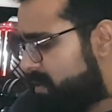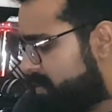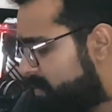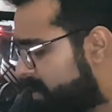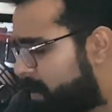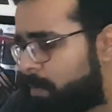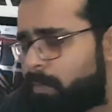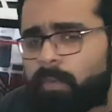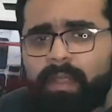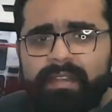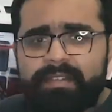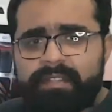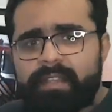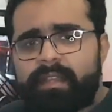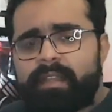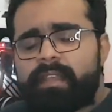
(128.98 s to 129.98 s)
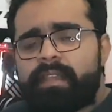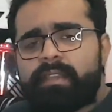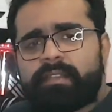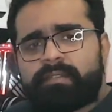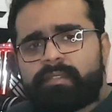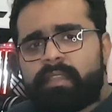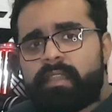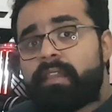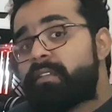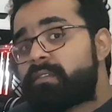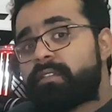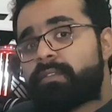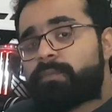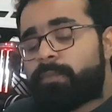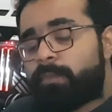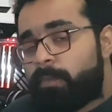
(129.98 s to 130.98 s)
the question is, is
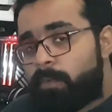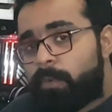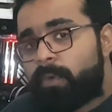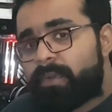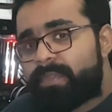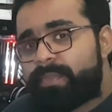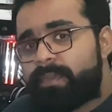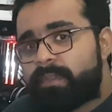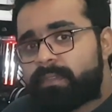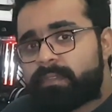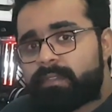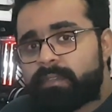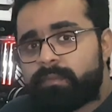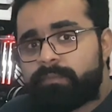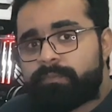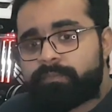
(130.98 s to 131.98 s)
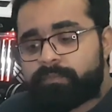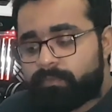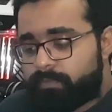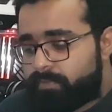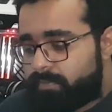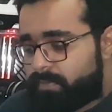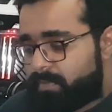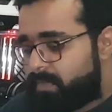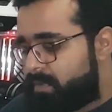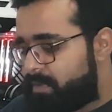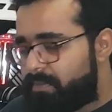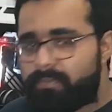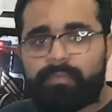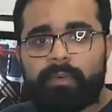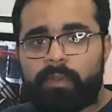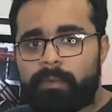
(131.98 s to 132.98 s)
it worth it?
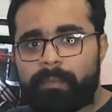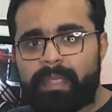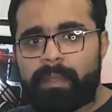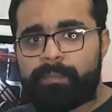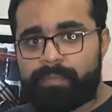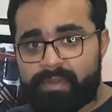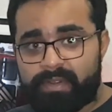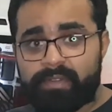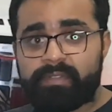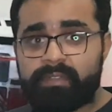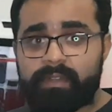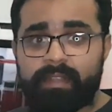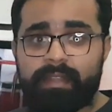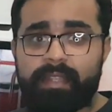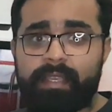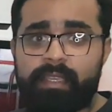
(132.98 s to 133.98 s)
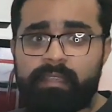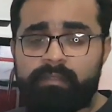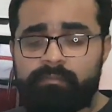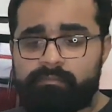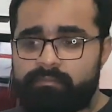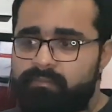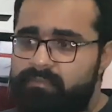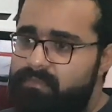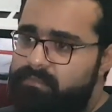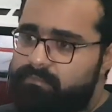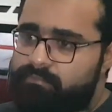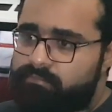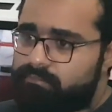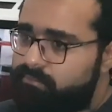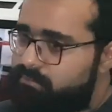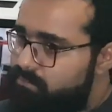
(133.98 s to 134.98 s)
For me personally,
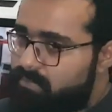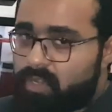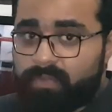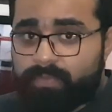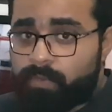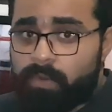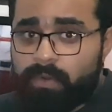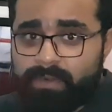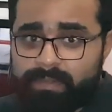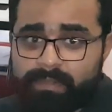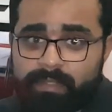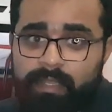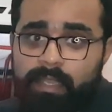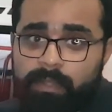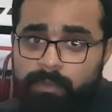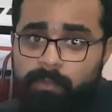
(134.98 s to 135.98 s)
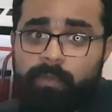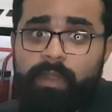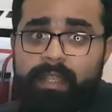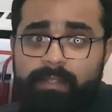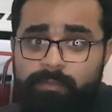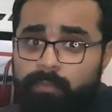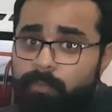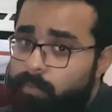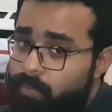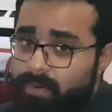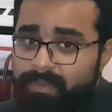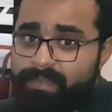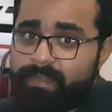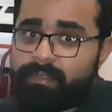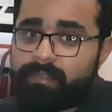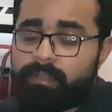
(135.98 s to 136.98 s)
of course, it, it's
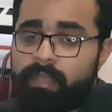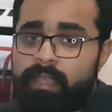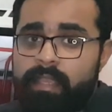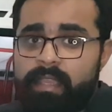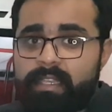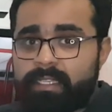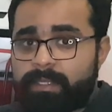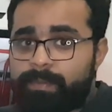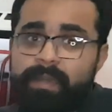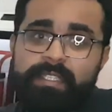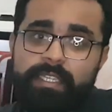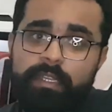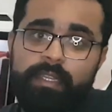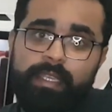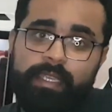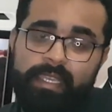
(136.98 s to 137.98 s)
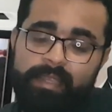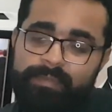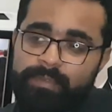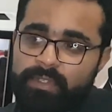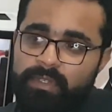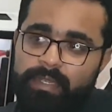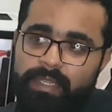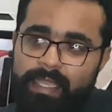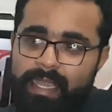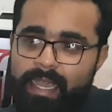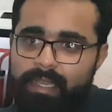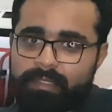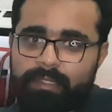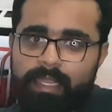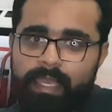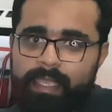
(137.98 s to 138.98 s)
worth it. Especially if you
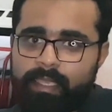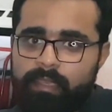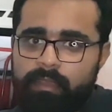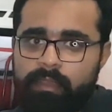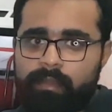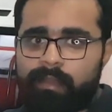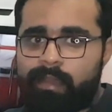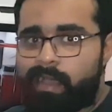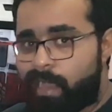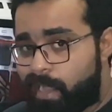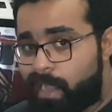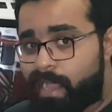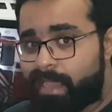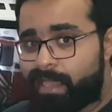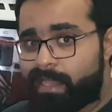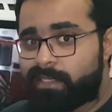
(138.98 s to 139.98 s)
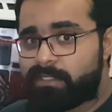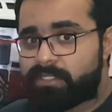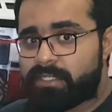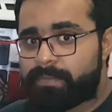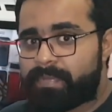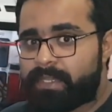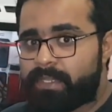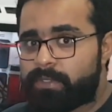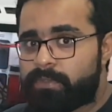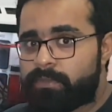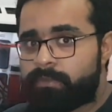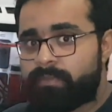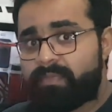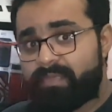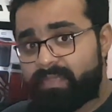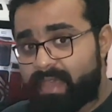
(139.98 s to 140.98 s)
got like a high-end G P U,
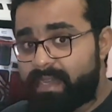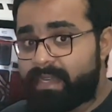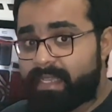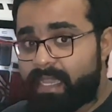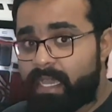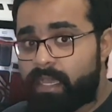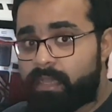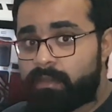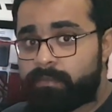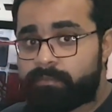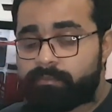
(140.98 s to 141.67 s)
then yeah,